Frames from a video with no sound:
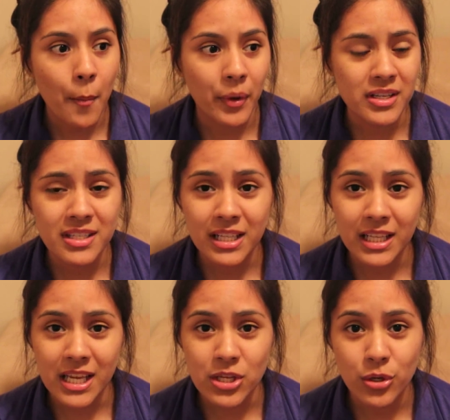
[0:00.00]

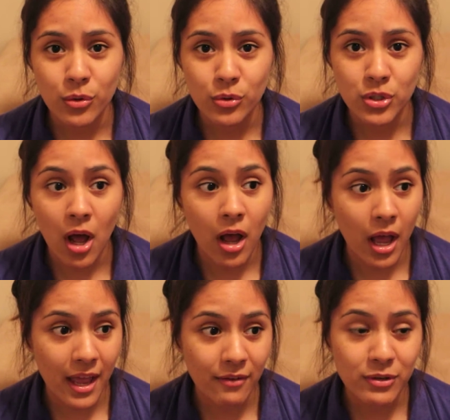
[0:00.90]
personally use
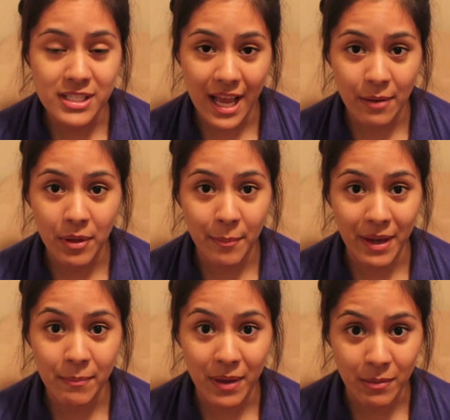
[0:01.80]
every time that
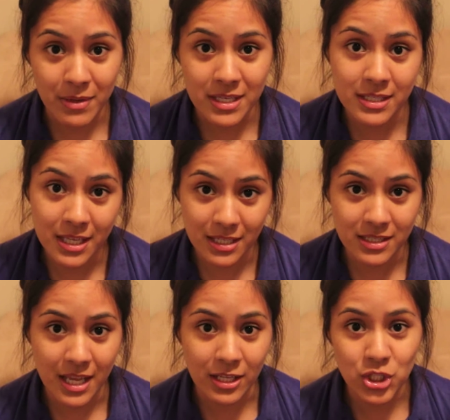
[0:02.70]
my babies get
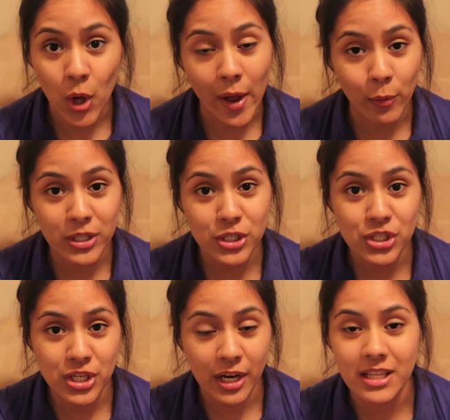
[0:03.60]
sick, so I want to
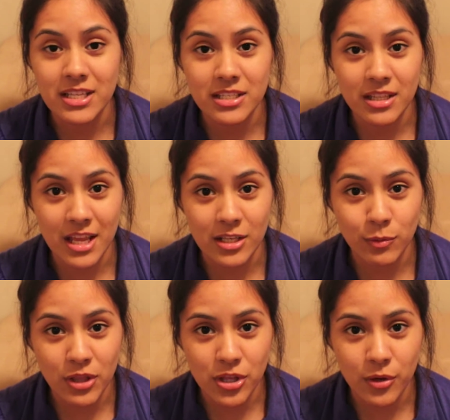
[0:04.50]
share these things
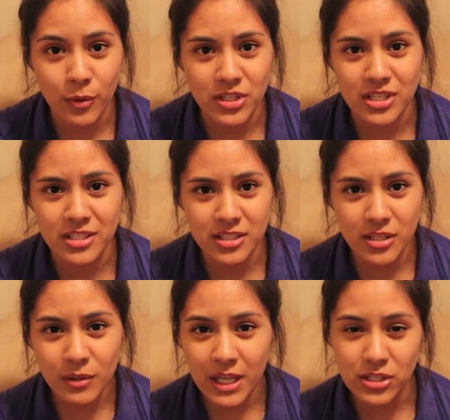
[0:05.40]
with you and just
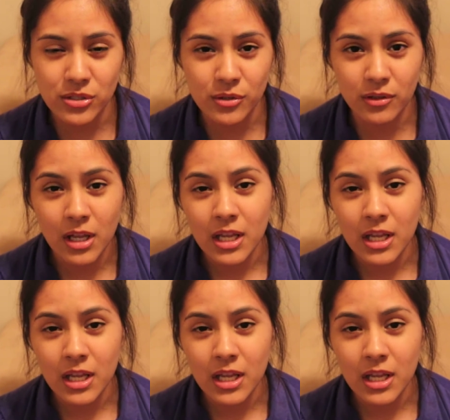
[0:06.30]
to let you